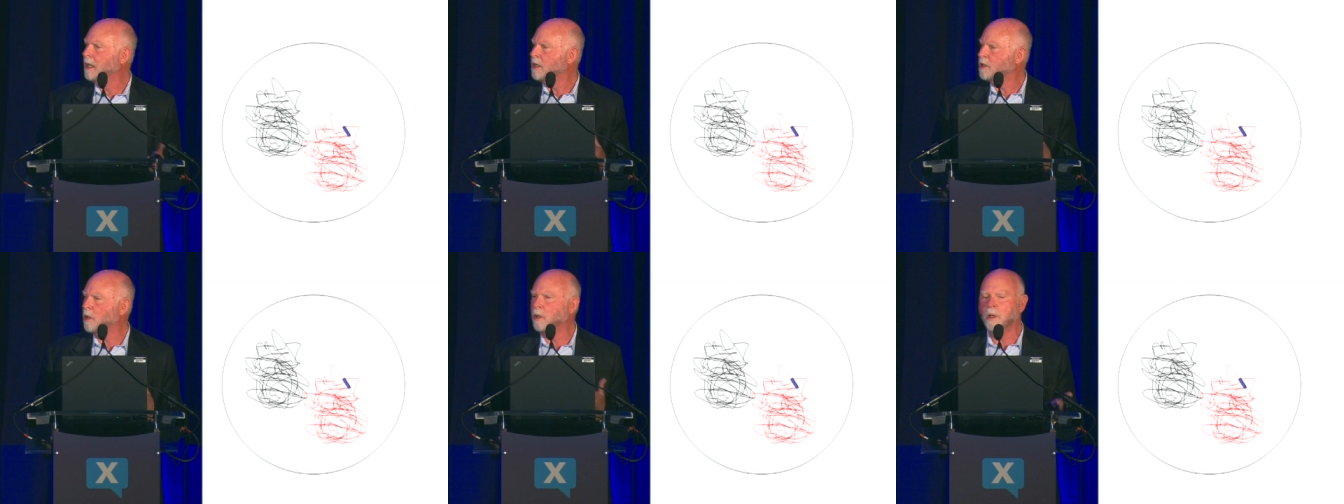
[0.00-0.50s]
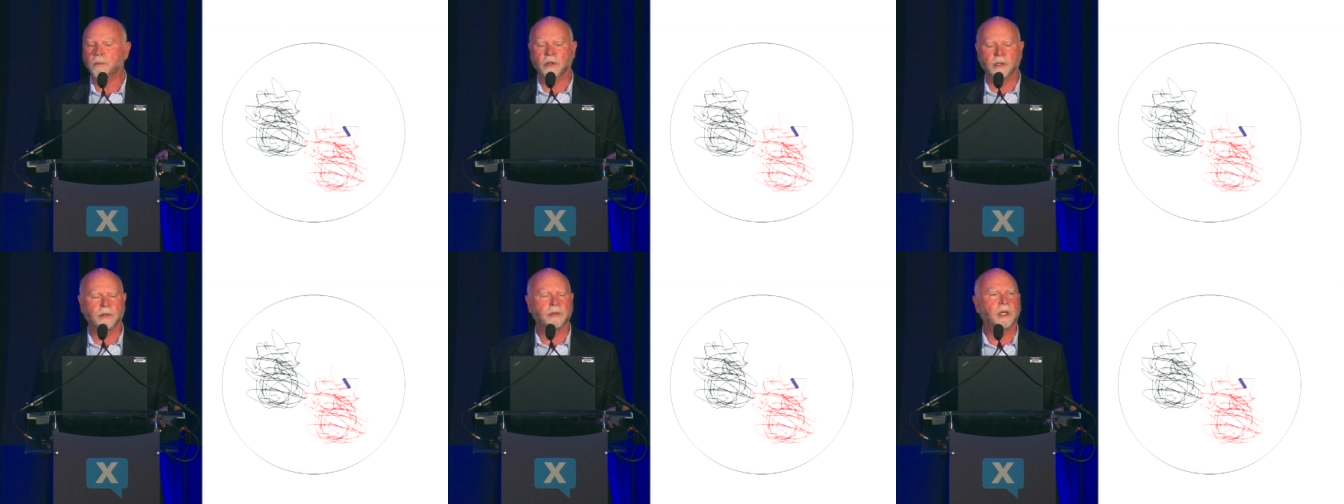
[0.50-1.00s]
started
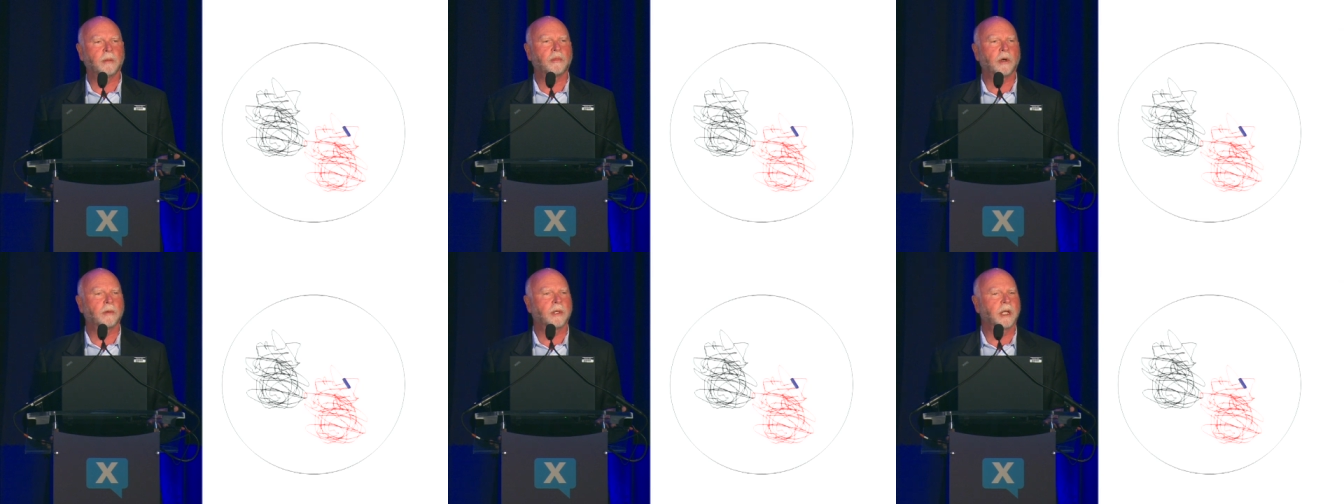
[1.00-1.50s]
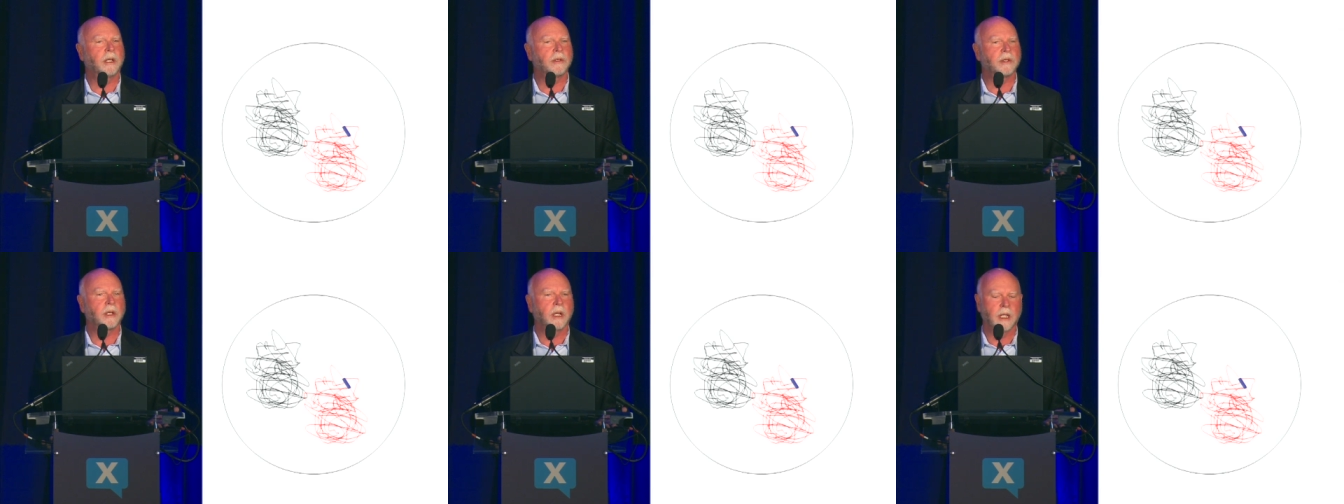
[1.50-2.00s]
producing
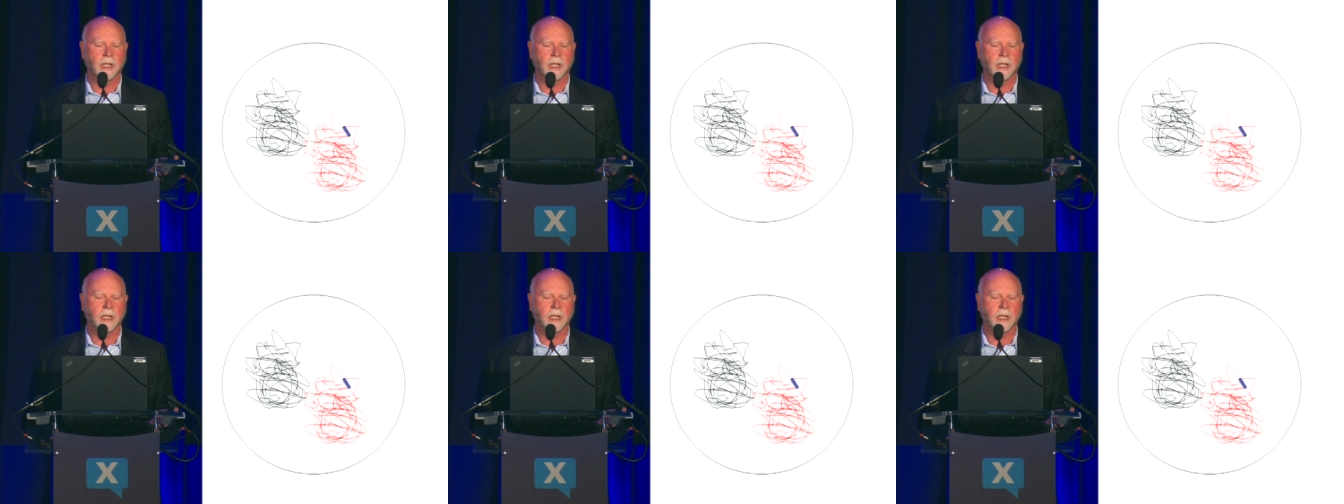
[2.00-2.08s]
proteins.